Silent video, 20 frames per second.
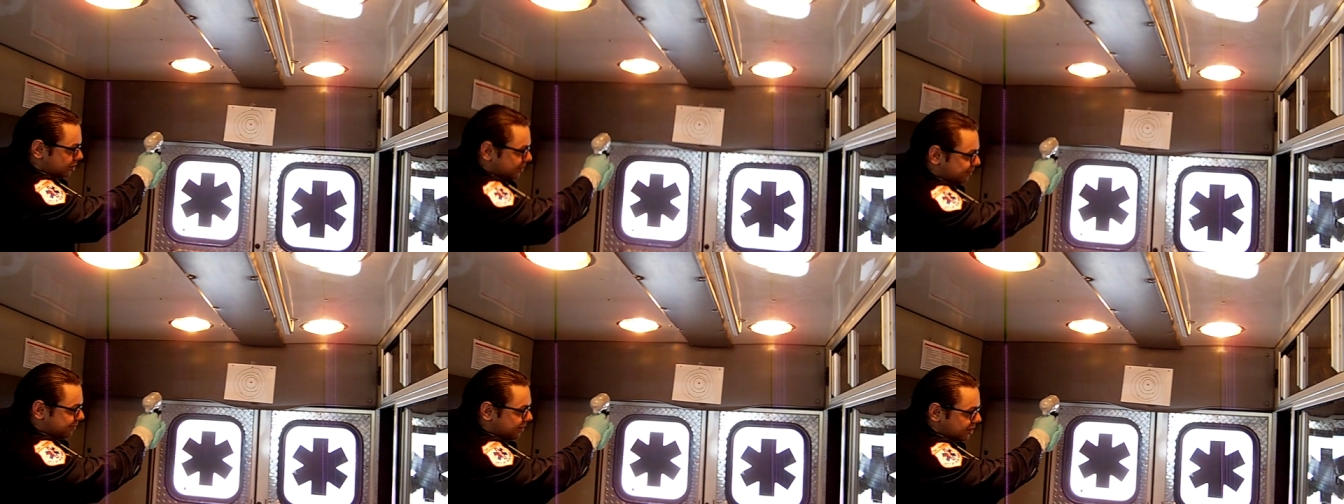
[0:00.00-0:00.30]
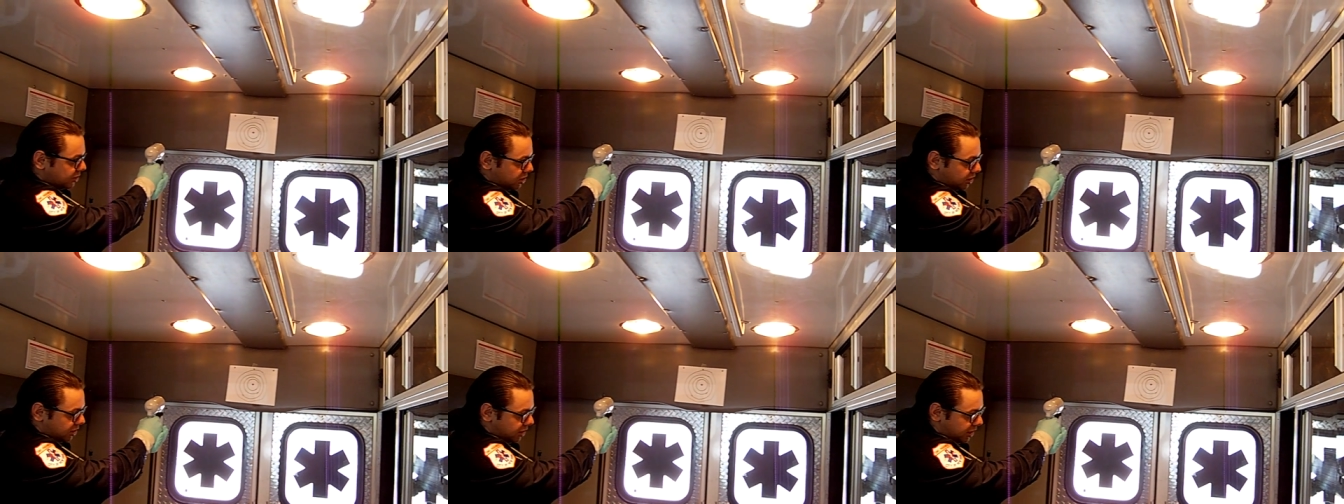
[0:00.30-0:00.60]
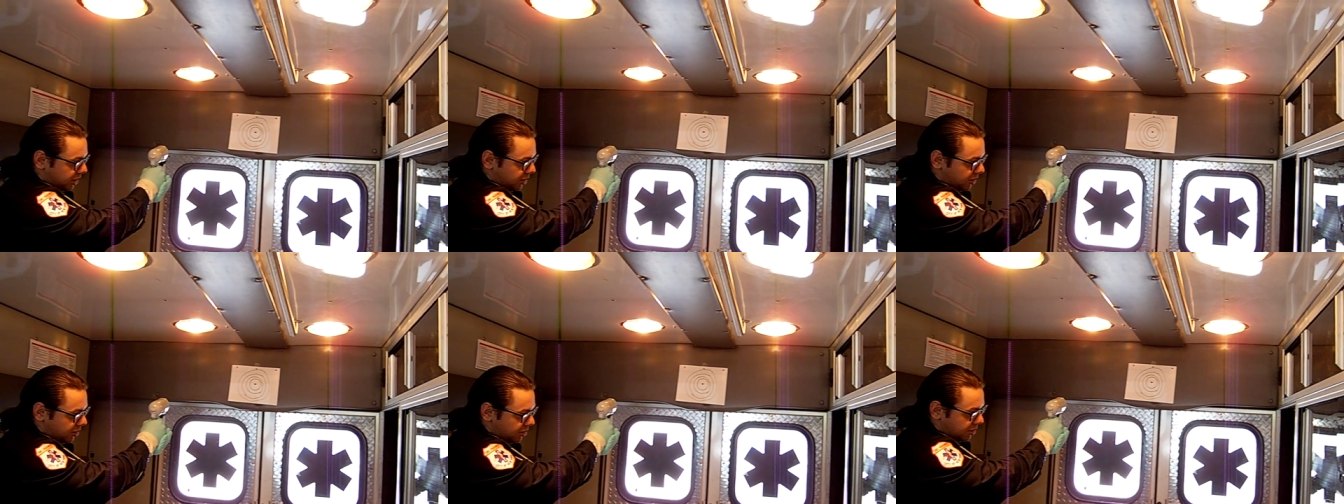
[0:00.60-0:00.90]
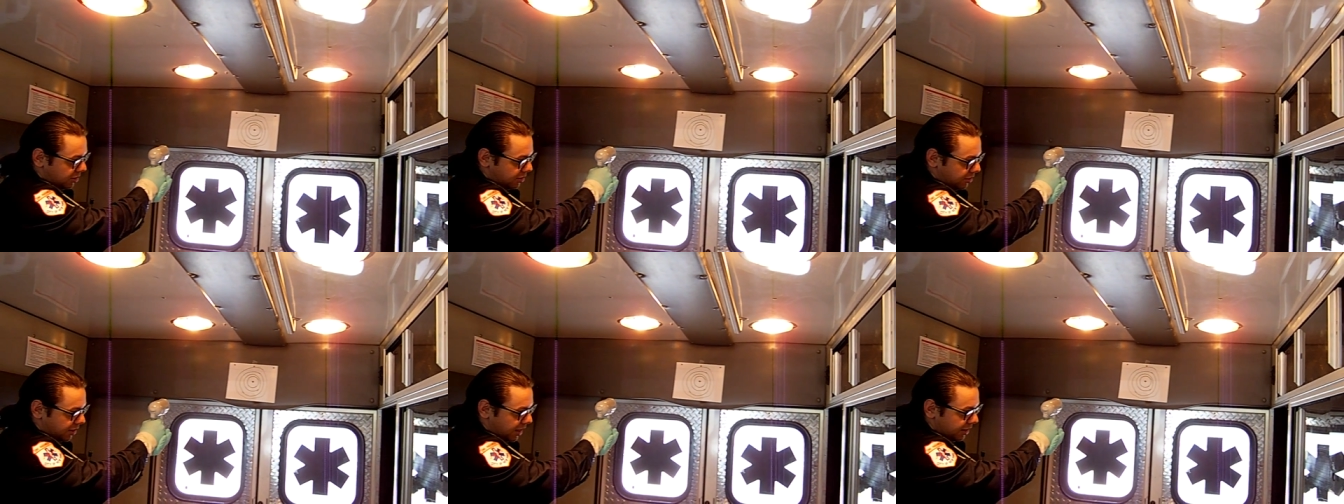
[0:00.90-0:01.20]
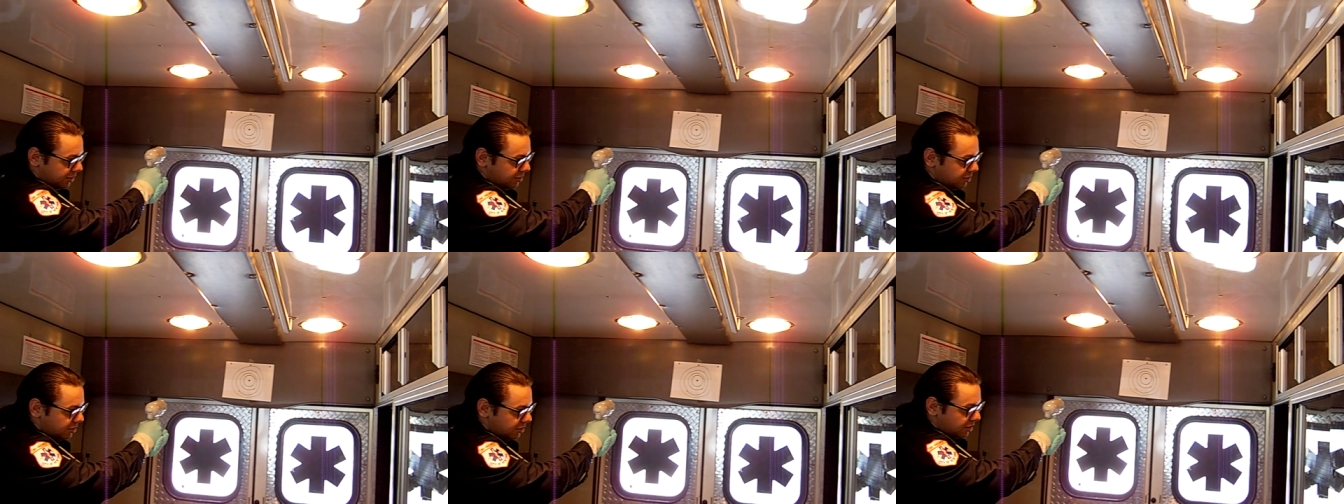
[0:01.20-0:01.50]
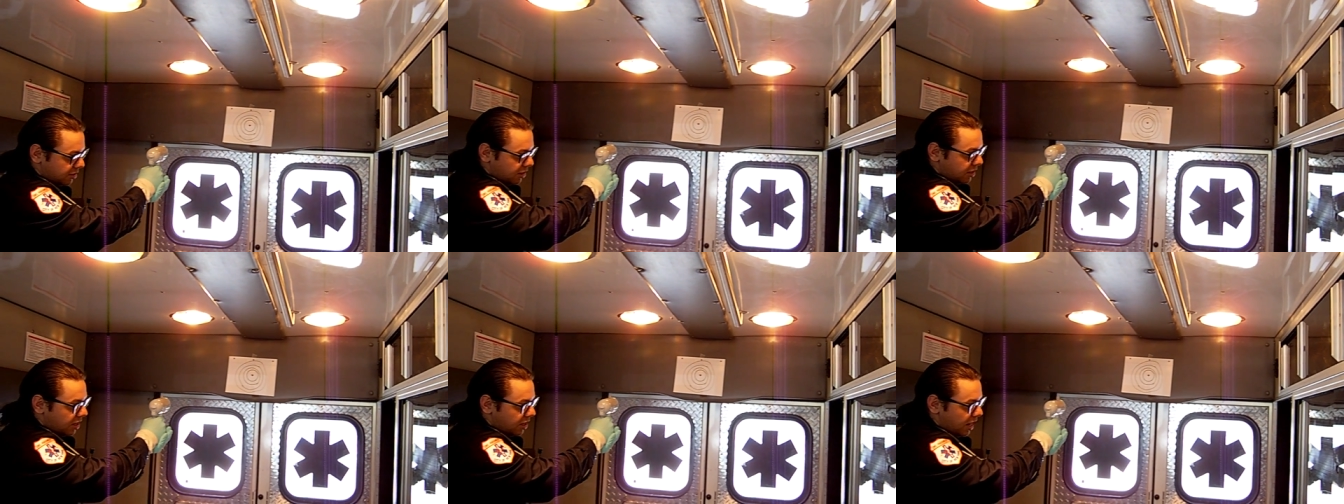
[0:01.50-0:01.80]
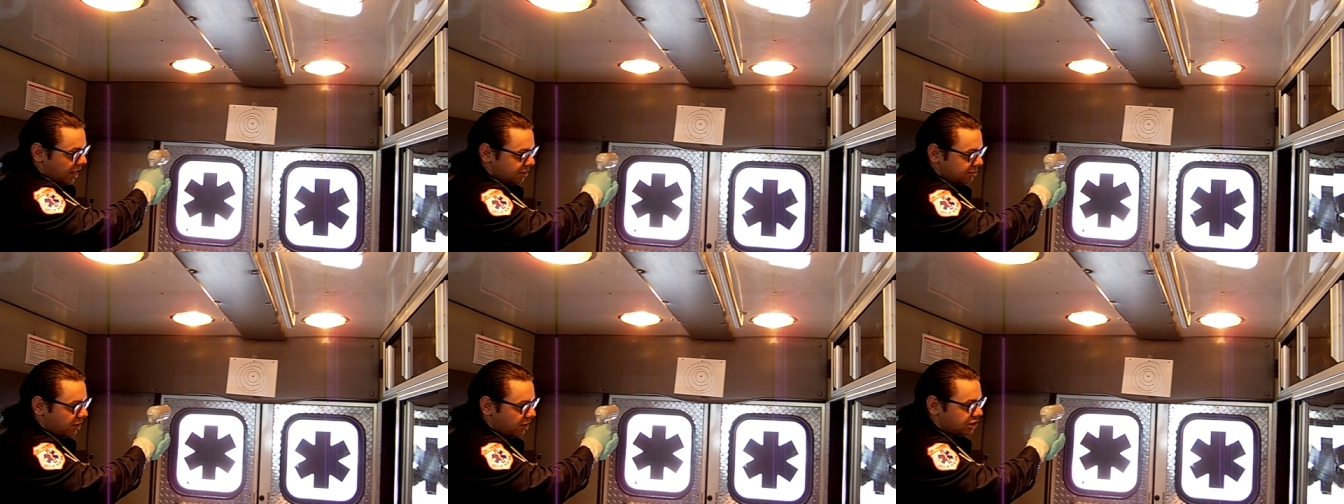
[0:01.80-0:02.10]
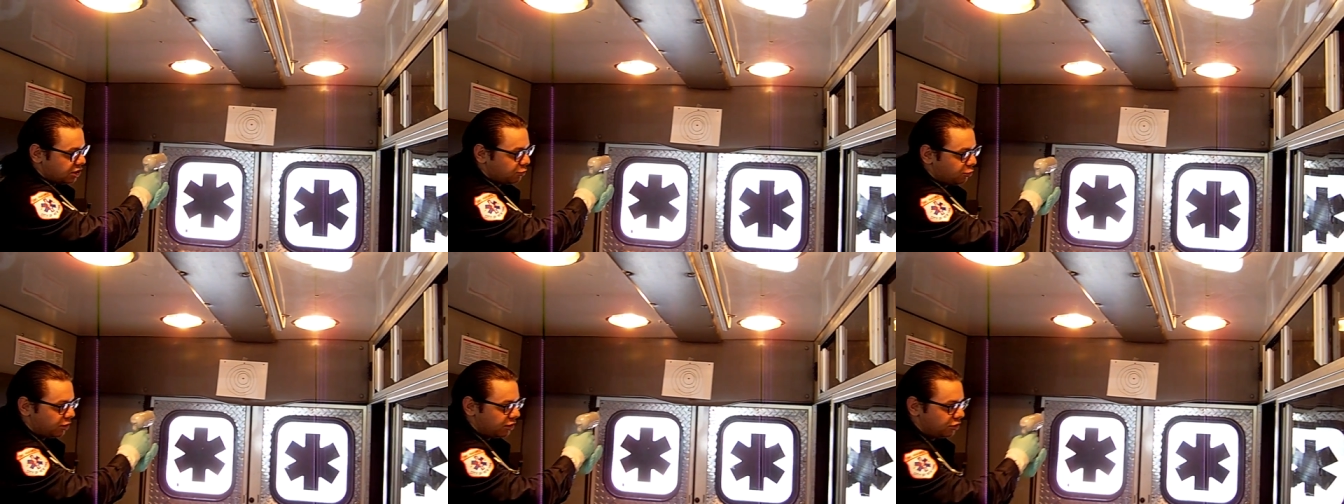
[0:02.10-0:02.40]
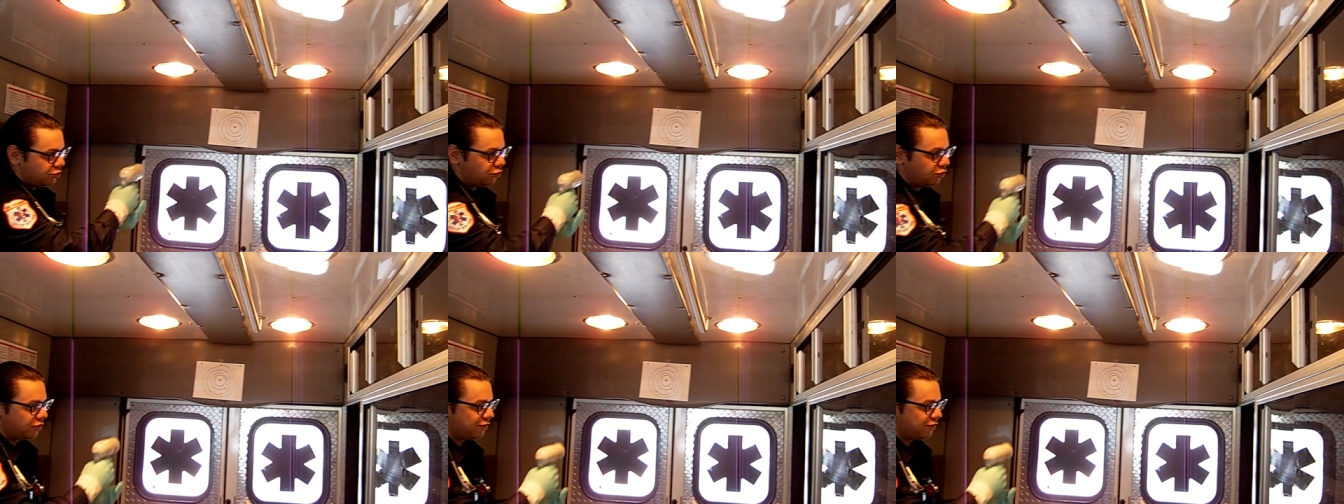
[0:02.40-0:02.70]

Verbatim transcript: the ventilator, right? And imagine we're doing